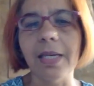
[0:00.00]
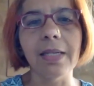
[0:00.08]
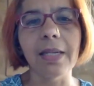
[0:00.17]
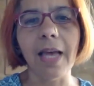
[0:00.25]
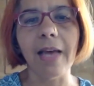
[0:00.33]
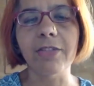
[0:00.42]

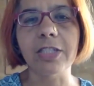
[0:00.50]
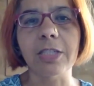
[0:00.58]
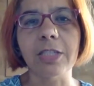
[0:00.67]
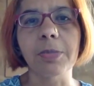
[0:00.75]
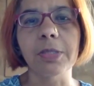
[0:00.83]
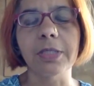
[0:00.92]

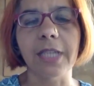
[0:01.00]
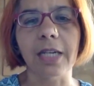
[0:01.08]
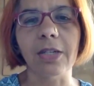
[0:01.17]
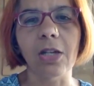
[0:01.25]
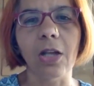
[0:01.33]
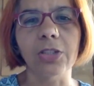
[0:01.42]
inevitable
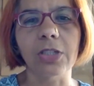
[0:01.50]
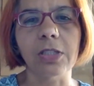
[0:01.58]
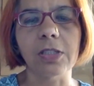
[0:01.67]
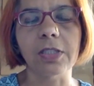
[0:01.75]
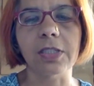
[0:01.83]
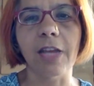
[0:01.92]

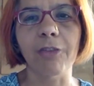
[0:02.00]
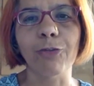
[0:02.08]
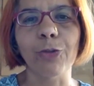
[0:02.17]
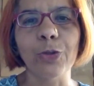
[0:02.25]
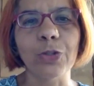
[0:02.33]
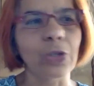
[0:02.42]
technological
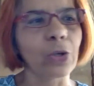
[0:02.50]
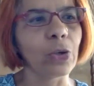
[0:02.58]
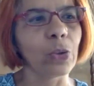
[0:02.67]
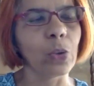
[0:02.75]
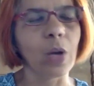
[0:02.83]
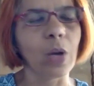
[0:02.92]
snafus, so